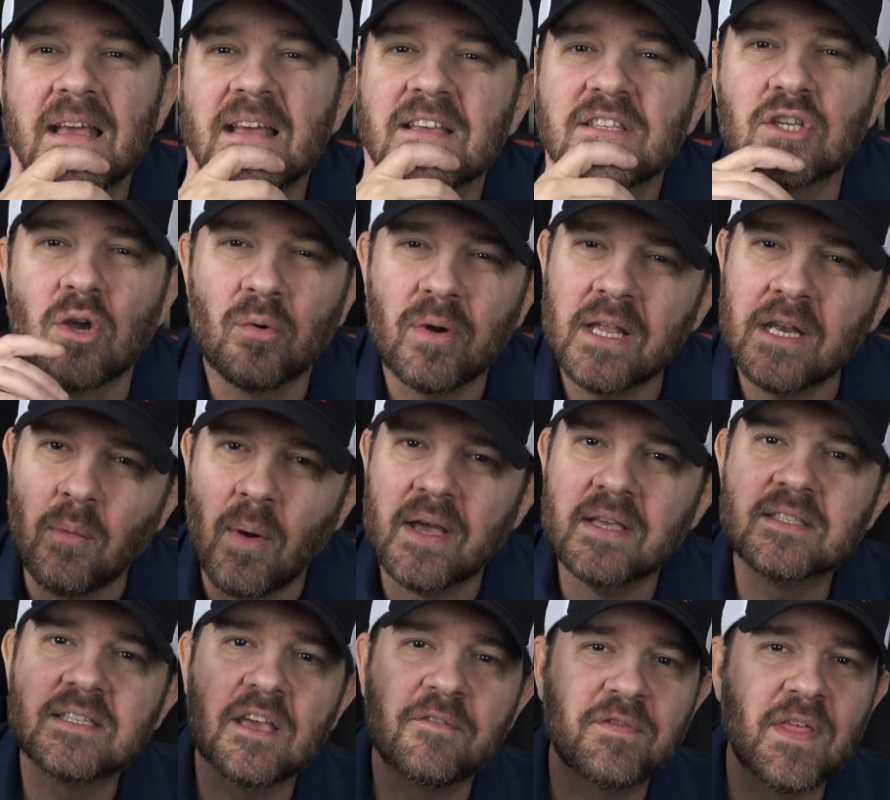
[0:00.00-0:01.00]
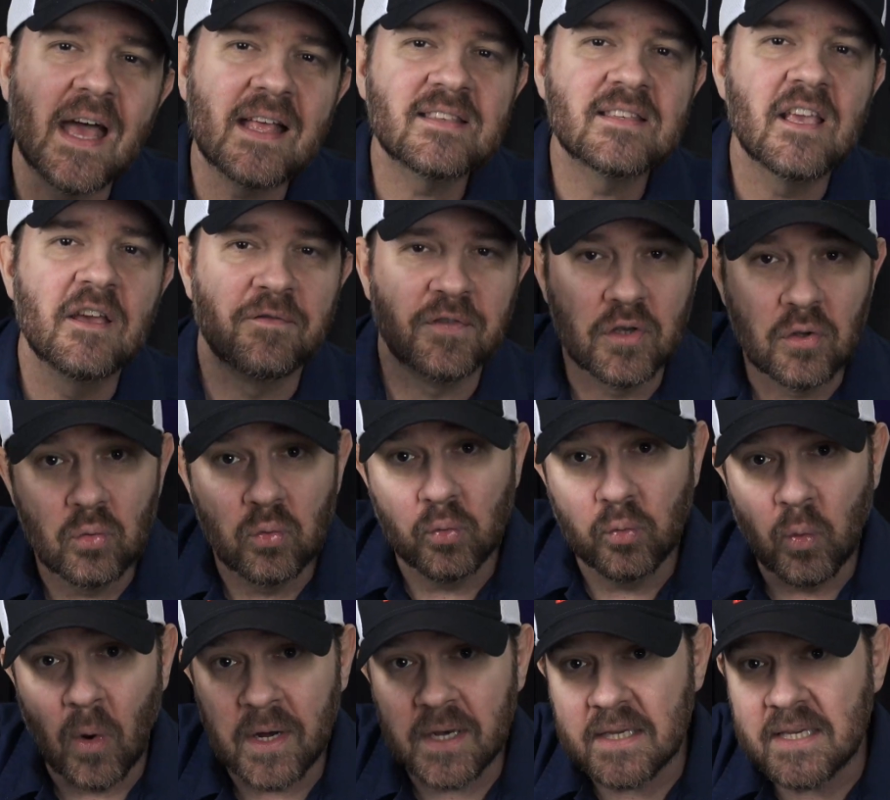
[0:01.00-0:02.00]
So anyways, if you
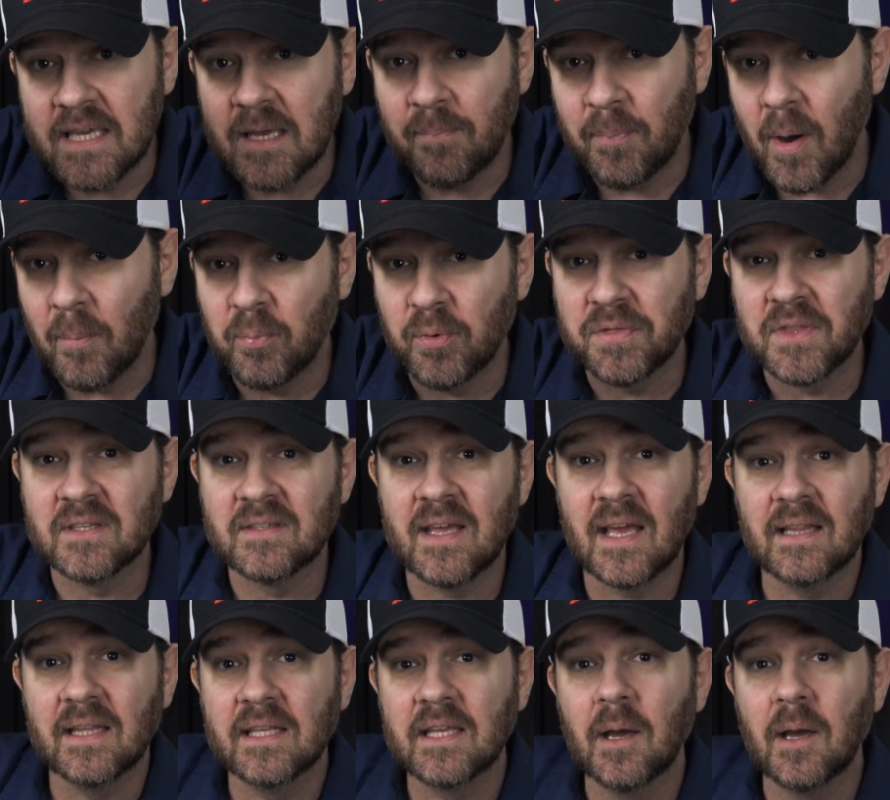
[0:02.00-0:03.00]
want to keep up with the daily